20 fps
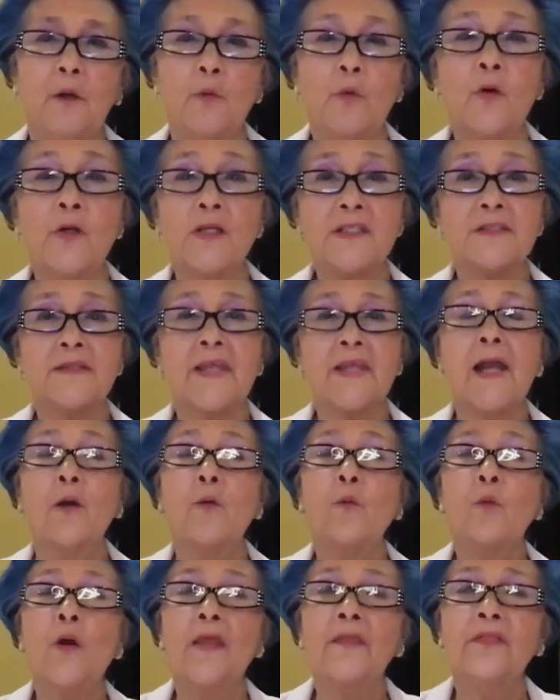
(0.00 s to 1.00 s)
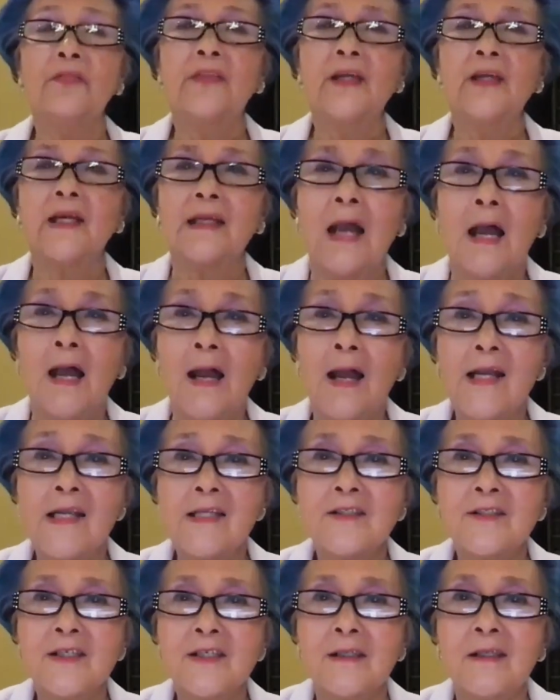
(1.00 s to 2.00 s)
was that when the
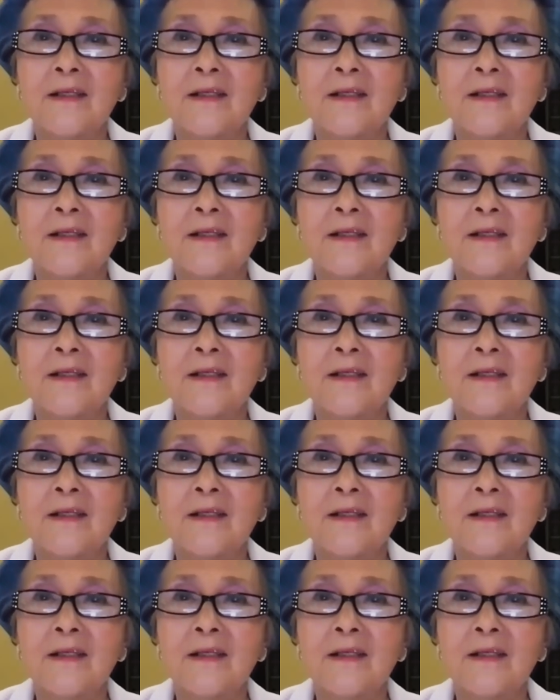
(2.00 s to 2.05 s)
guys